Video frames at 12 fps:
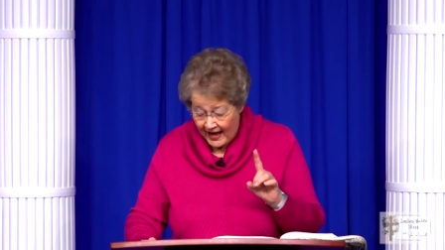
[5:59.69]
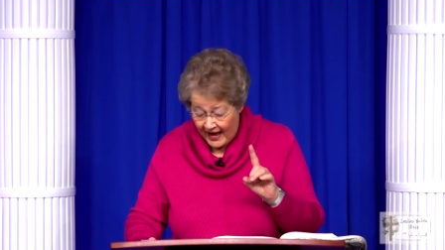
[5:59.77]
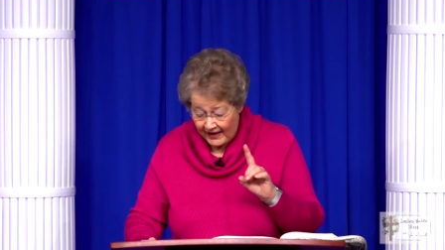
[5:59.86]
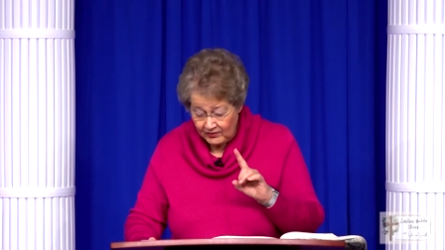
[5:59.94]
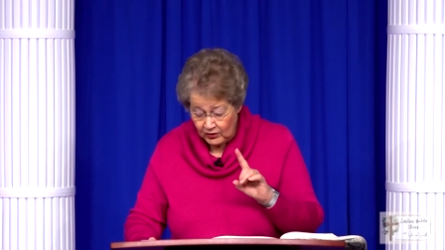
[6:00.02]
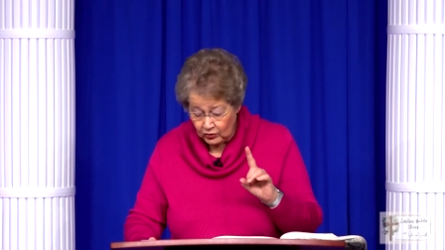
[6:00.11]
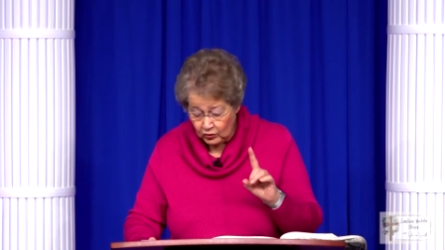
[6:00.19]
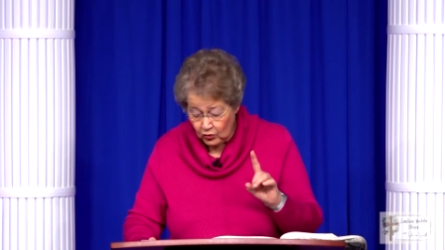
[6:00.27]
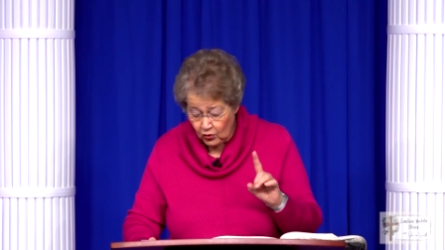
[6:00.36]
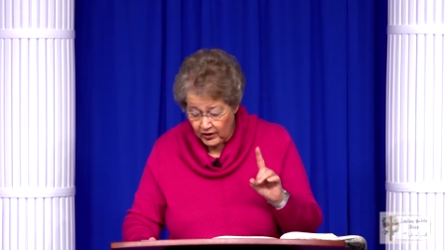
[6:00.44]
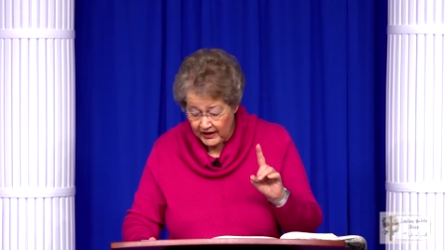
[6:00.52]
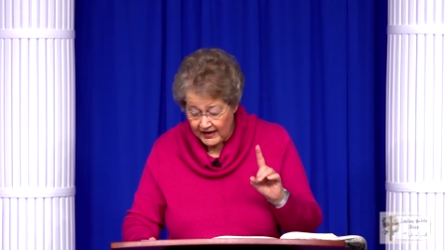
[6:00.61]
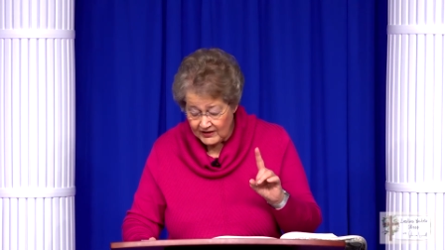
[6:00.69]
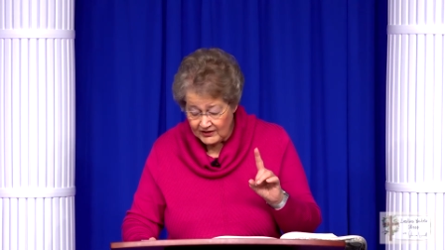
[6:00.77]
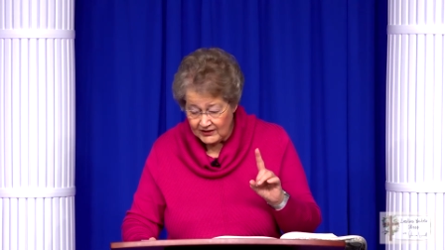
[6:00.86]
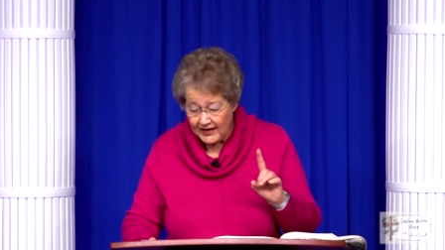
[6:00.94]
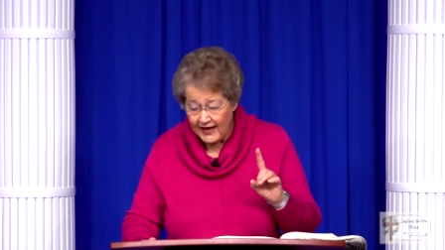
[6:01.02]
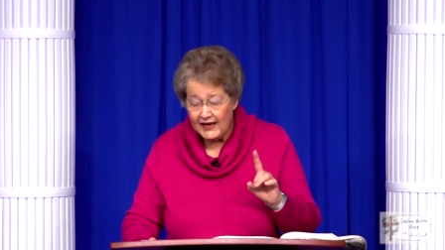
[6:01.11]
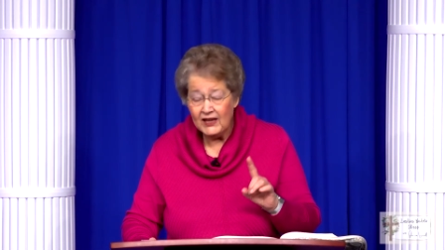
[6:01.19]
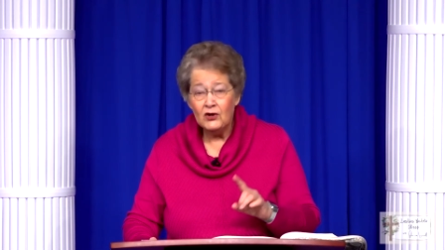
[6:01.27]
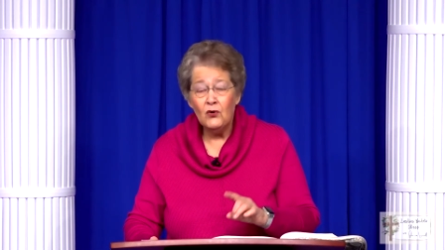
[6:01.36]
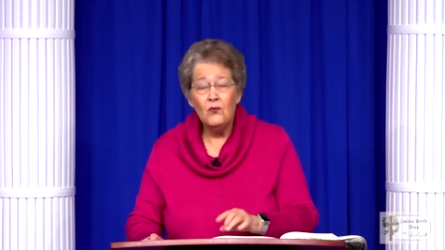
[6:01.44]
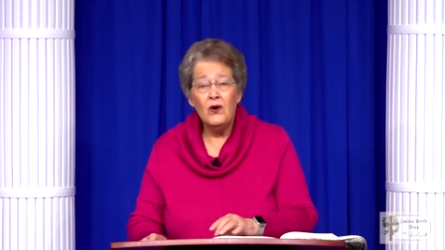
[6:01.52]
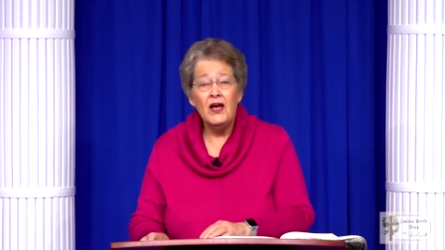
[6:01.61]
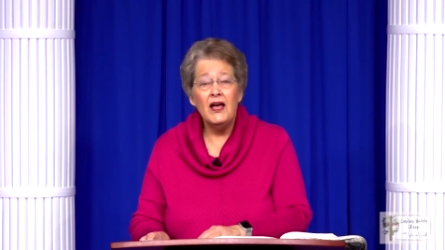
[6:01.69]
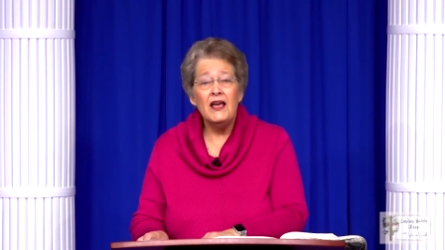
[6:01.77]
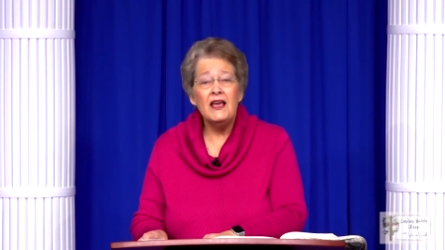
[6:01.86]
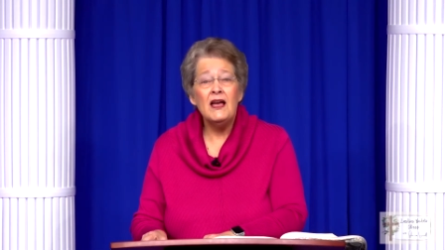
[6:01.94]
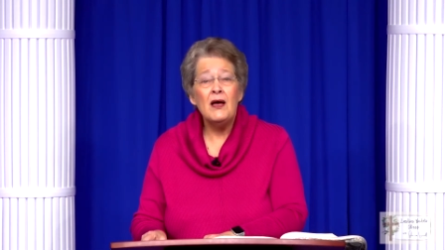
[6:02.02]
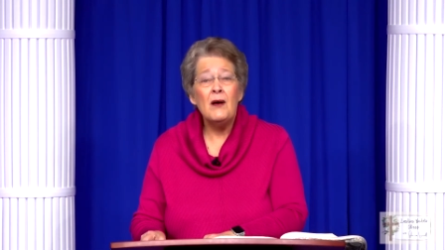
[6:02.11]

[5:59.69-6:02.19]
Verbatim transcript: and the Lord has taken away.